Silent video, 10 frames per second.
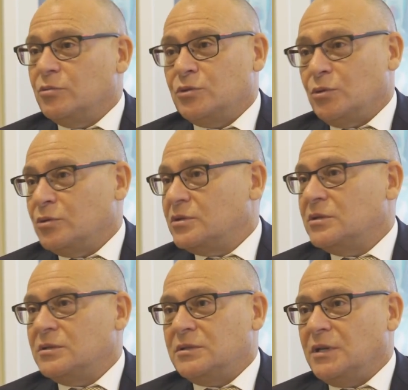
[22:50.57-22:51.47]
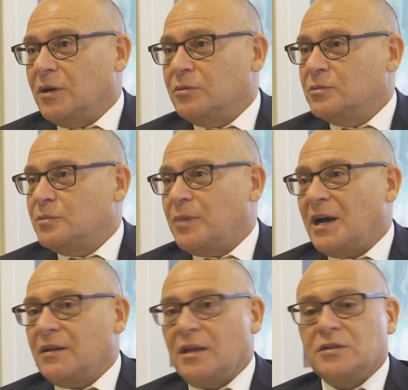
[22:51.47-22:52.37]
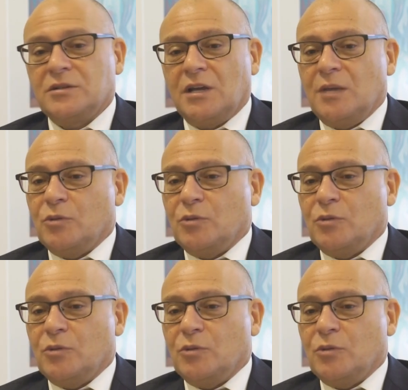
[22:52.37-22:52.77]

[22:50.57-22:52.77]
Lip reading: Resources, you know, was part of that team.